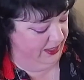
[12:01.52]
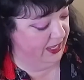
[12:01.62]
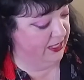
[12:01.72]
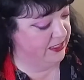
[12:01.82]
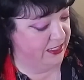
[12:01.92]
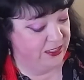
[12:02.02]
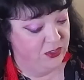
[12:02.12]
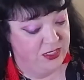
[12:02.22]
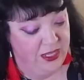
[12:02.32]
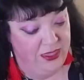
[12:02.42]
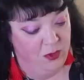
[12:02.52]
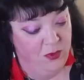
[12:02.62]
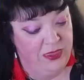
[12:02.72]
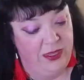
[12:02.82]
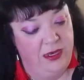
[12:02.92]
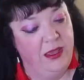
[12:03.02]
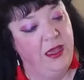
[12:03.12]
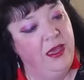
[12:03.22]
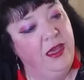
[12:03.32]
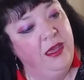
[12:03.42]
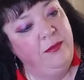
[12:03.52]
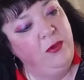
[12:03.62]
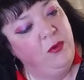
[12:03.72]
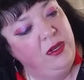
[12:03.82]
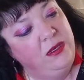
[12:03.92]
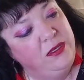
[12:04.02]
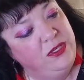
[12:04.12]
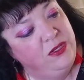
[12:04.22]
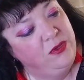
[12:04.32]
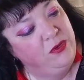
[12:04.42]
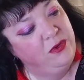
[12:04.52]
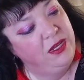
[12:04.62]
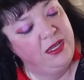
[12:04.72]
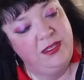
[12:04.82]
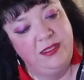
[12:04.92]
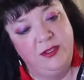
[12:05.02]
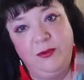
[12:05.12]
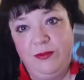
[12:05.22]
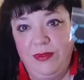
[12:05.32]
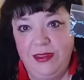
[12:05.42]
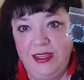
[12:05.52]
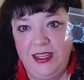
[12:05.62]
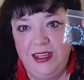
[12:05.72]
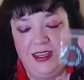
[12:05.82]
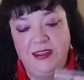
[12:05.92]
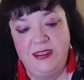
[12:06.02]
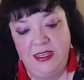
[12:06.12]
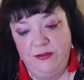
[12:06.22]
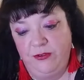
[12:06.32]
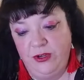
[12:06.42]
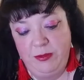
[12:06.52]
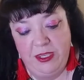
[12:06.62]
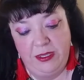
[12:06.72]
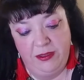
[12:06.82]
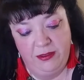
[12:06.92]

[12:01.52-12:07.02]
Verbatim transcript: And since there's nothing with it, I'm going to assume it is a freebie